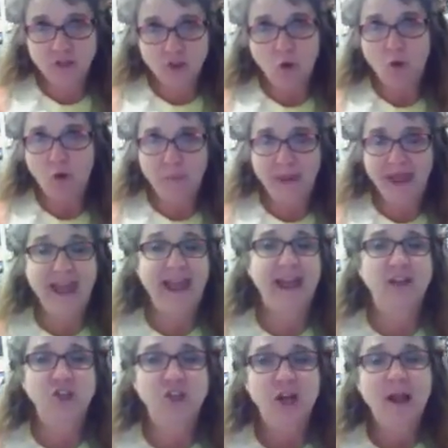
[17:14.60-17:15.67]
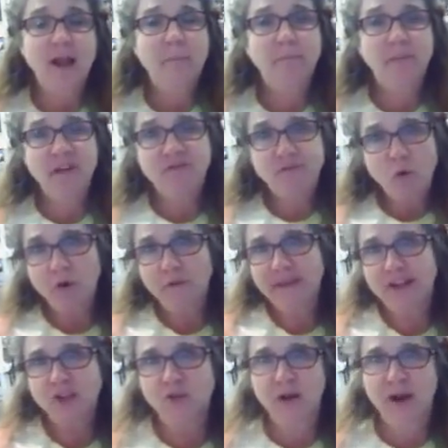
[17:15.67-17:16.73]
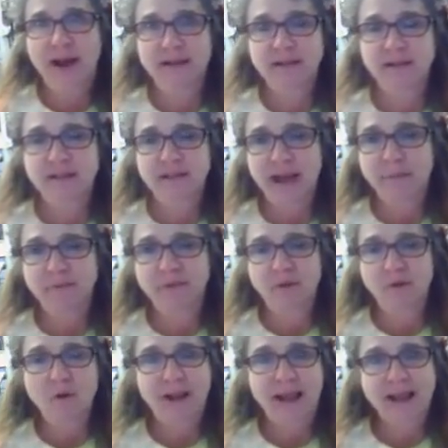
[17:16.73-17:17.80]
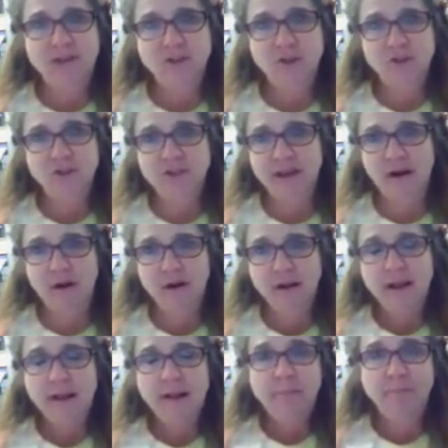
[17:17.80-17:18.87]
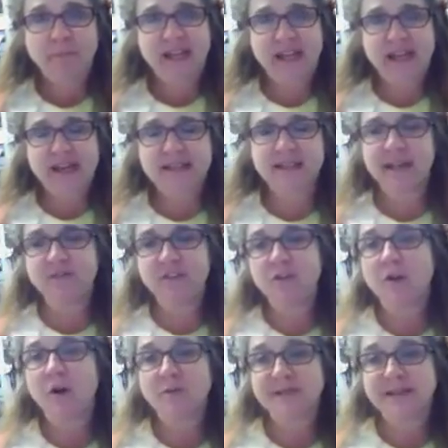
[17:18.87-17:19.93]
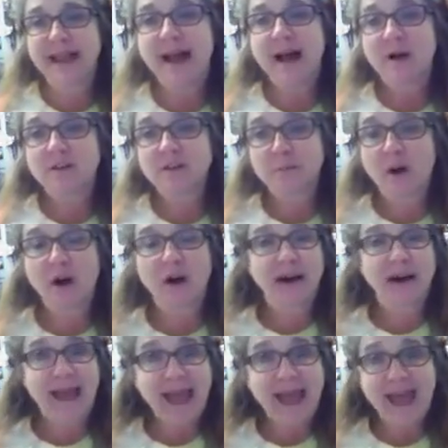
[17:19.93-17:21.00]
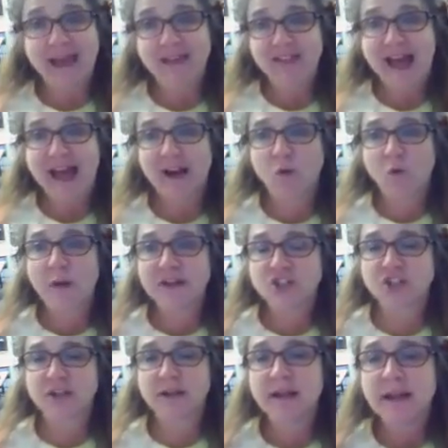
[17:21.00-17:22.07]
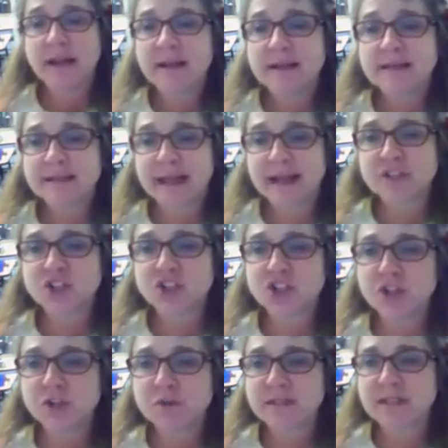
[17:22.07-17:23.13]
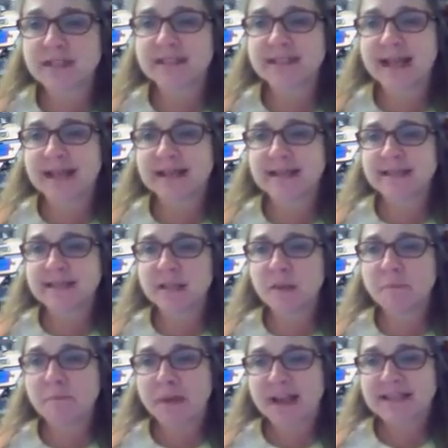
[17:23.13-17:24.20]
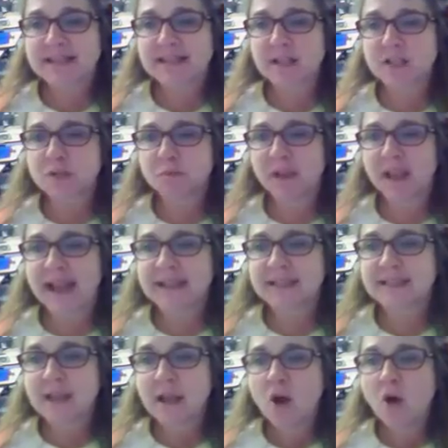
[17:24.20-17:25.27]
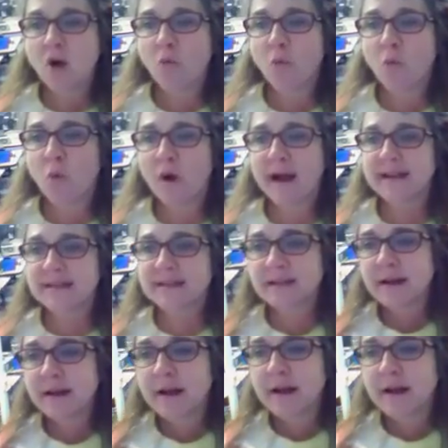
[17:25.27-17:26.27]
whole page before they try to type their own answers there. Because if you go down to part A, that question says, choose the sentence that best explains what